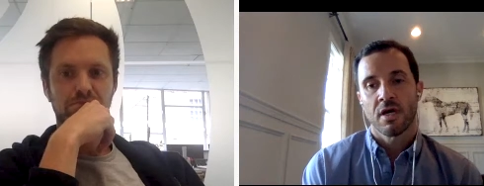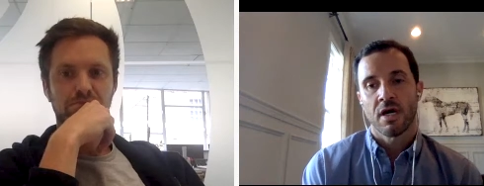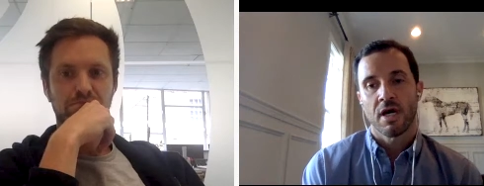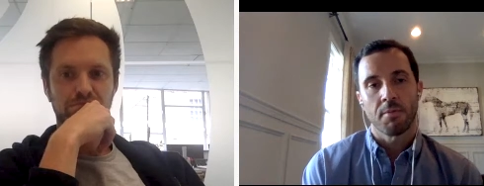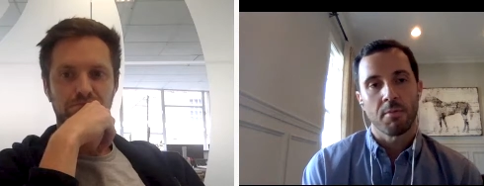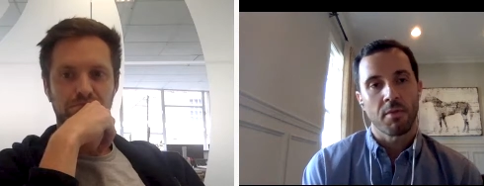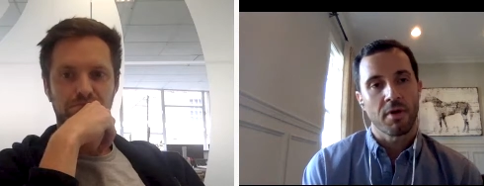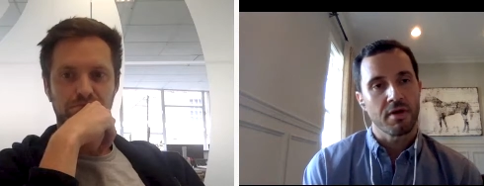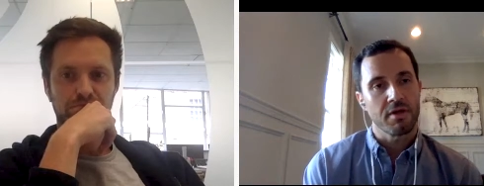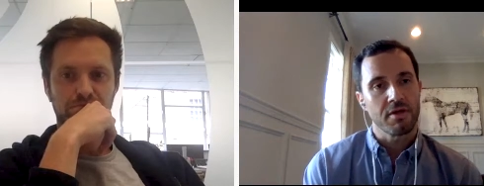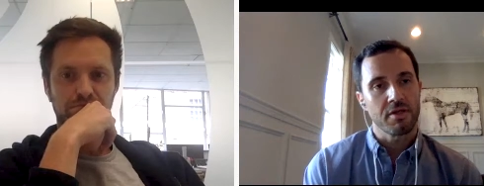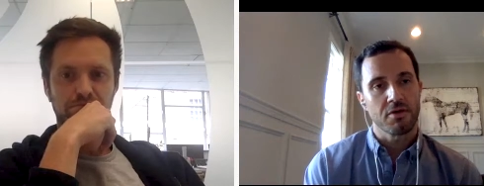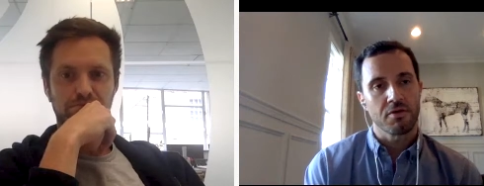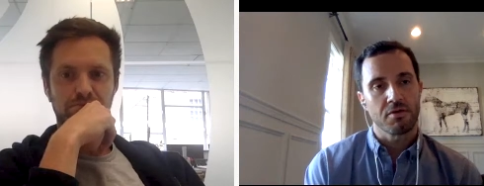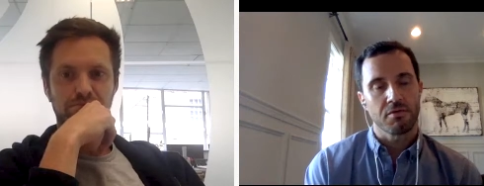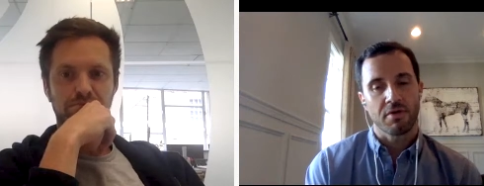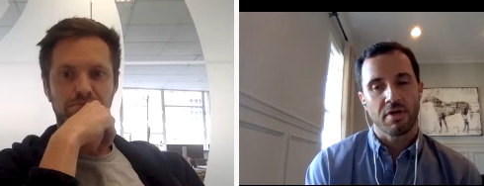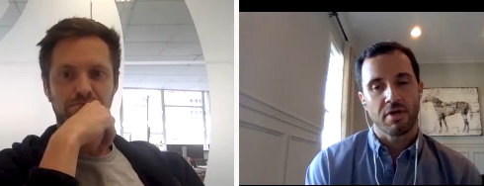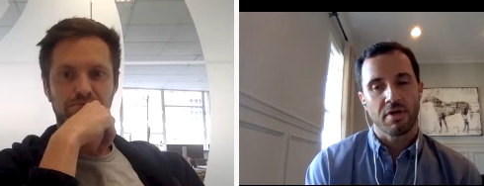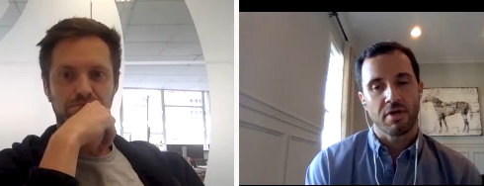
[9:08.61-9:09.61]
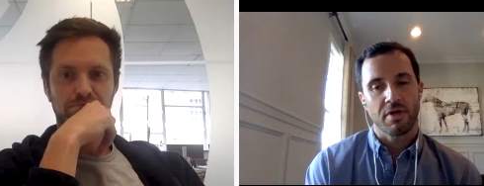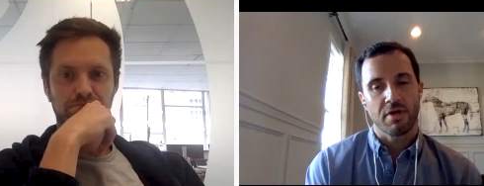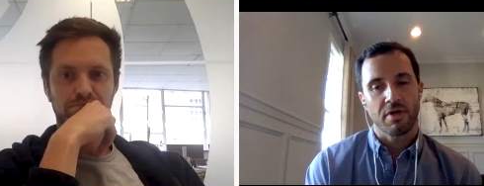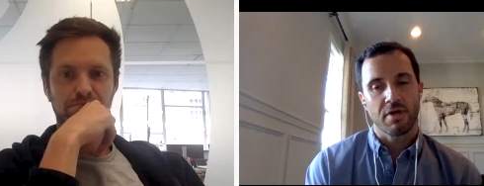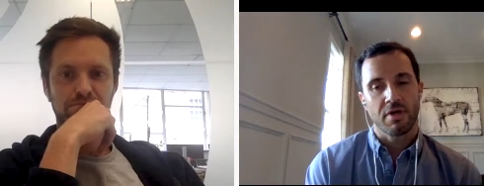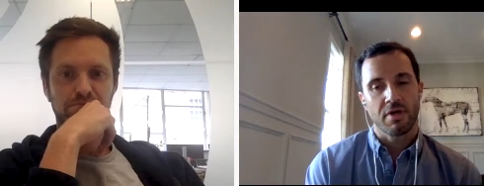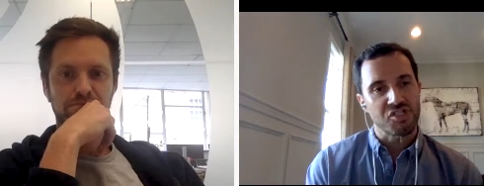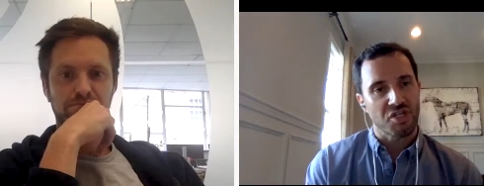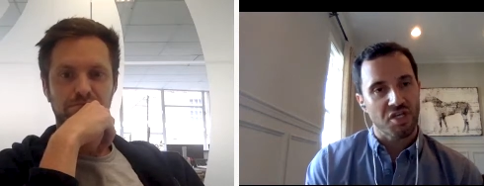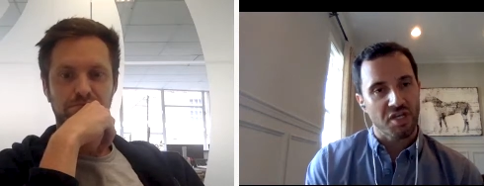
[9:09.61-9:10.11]
Speaker 1: um, you know, kind of
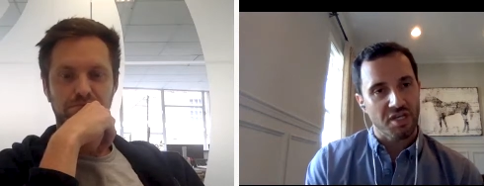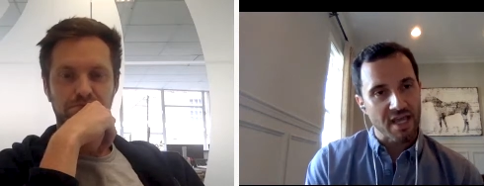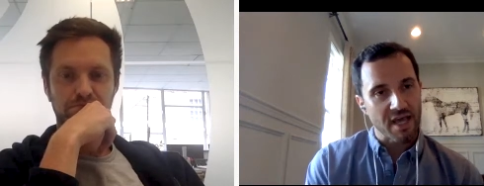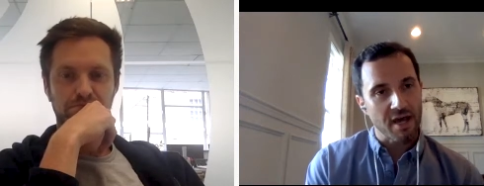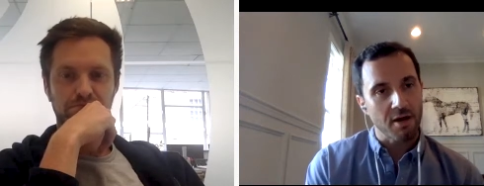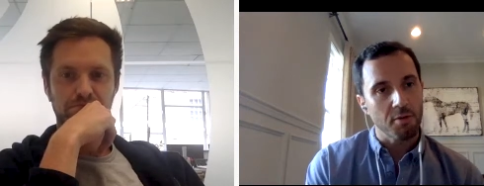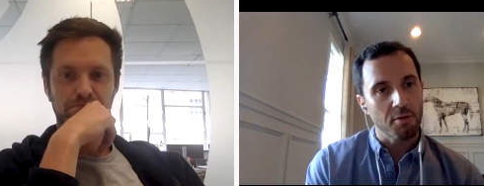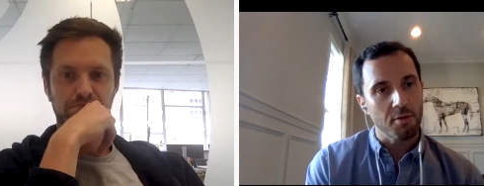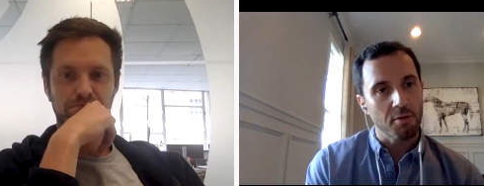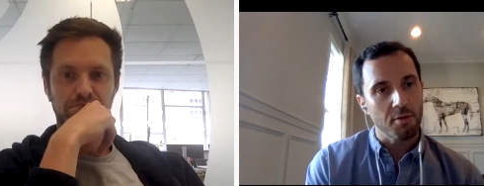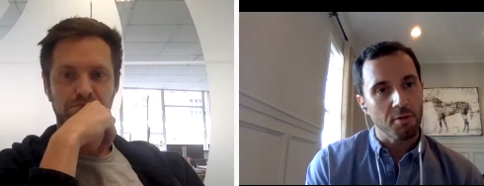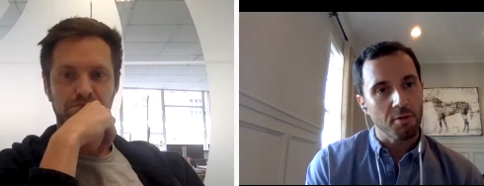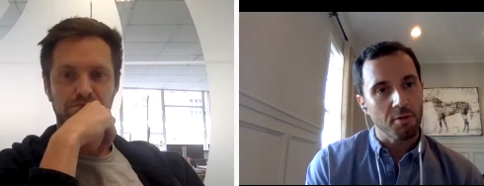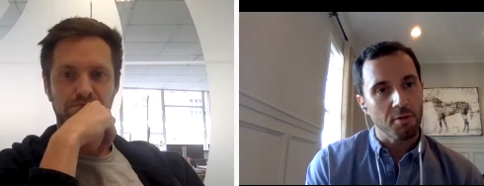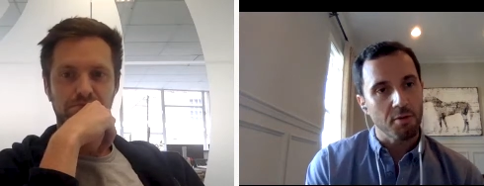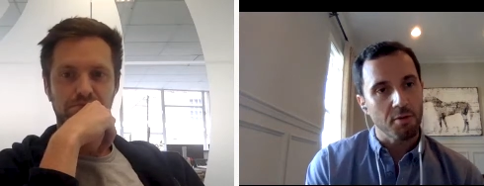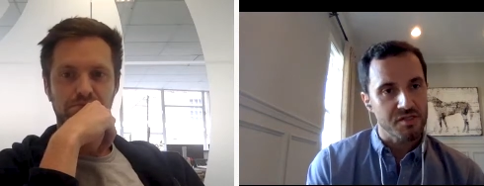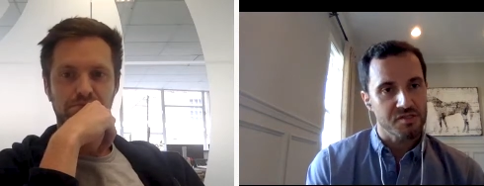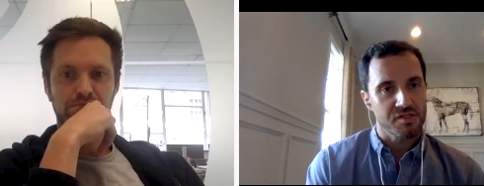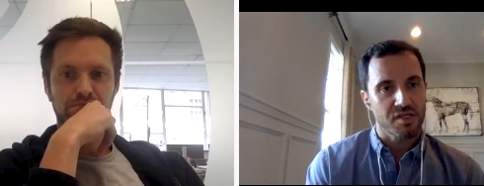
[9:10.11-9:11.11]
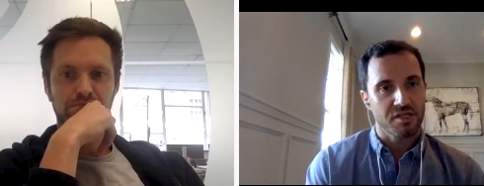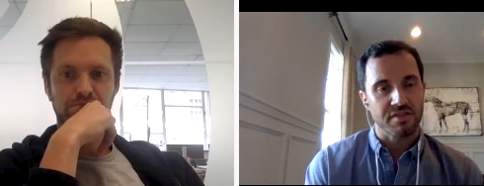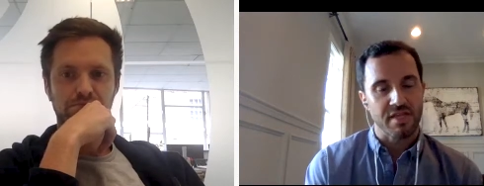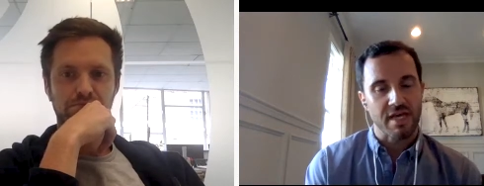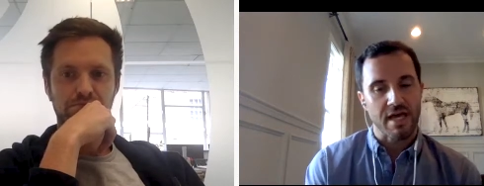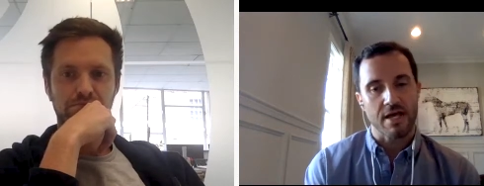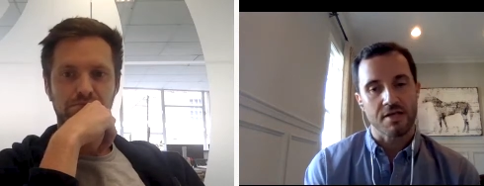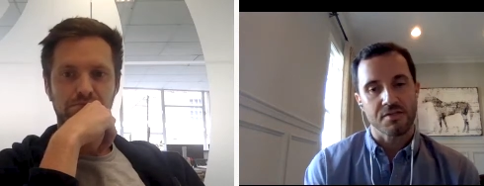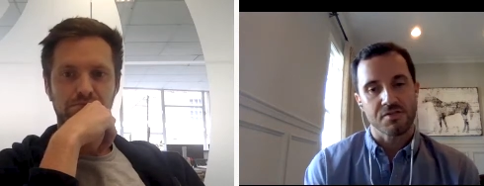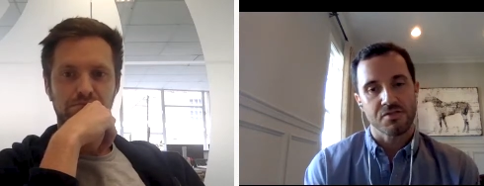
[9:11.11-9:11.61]
strategic account planning, things like
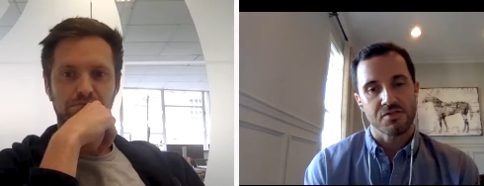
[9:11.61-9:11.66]
that.